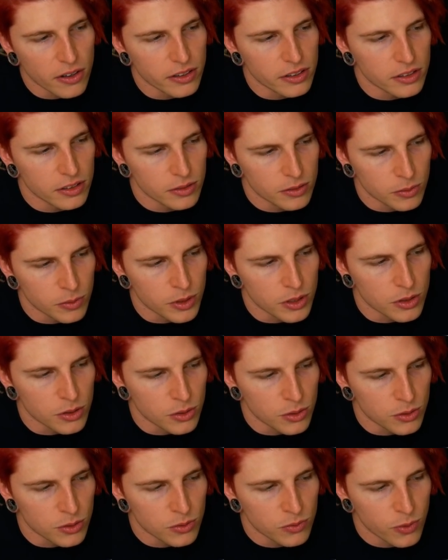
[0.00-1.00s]
and when
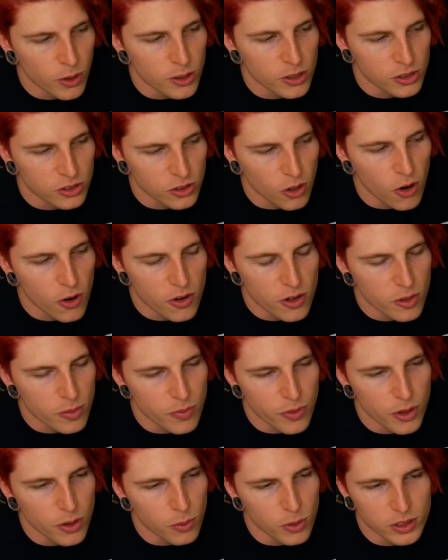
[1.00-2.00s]
you first started
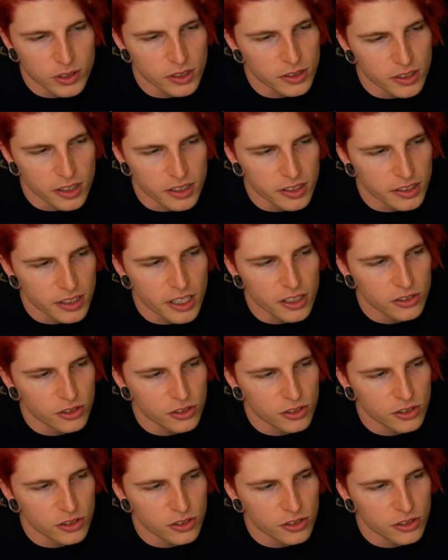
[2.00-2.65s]
them, there wasn't nothing there.